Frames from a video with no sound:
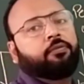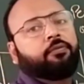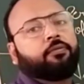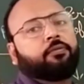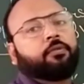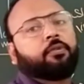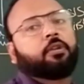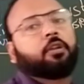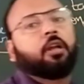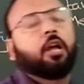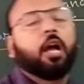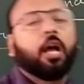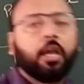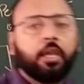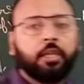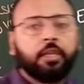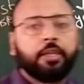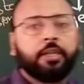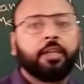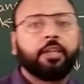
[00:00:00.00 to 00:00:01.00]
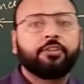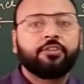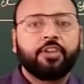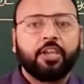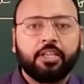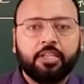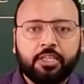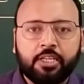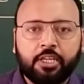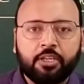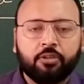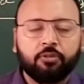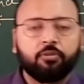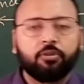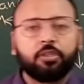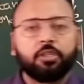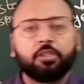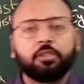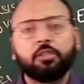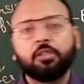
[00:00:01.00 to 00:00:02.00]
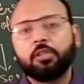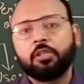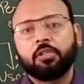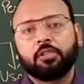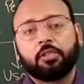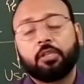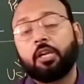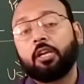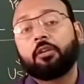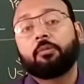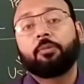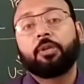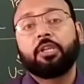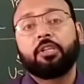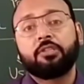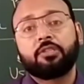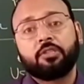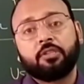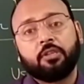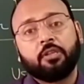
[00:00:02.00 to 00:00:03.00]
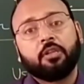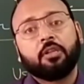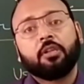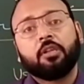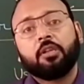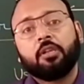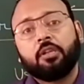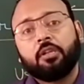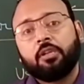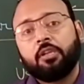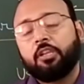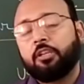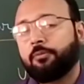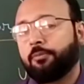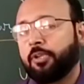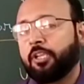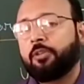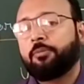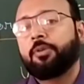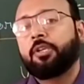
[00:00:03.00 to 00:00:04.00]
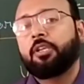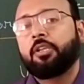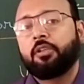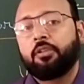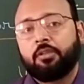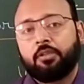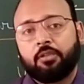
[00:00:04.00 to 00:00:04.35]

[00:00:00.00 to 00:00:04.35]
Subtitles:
if eye is delicate organ, that means it may be